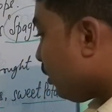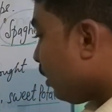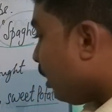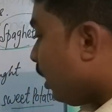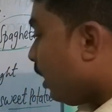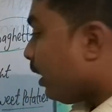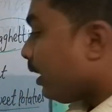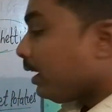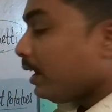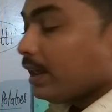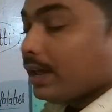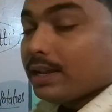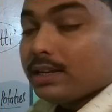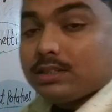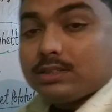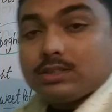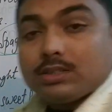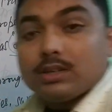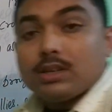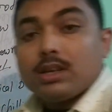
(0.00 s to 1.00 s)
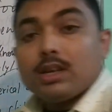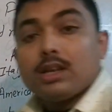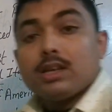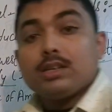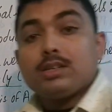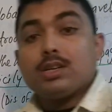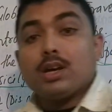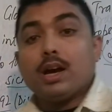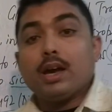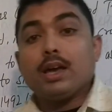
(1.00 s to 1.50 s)
Ireland
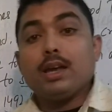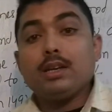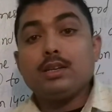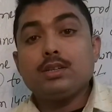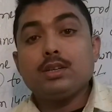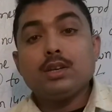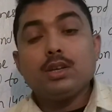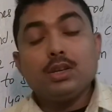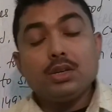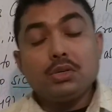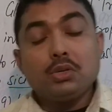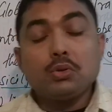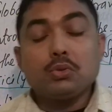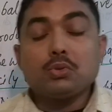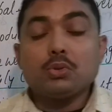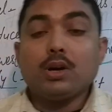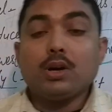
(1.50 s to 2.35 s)
died due to